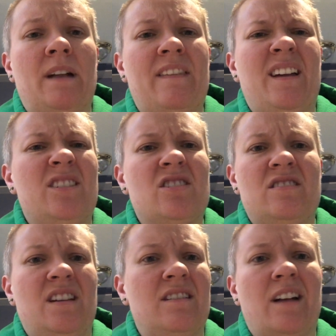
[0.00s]
But I think it
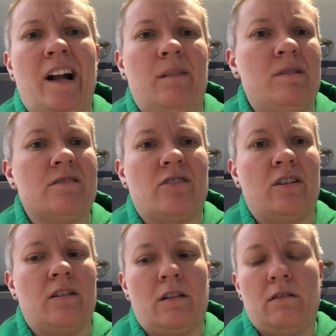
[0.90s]
just needed to kind of be
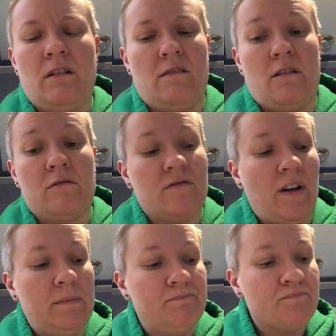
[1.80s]
stirred, and then it was
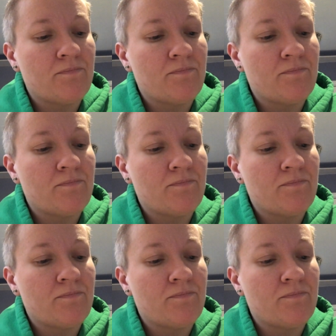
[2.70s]
fine.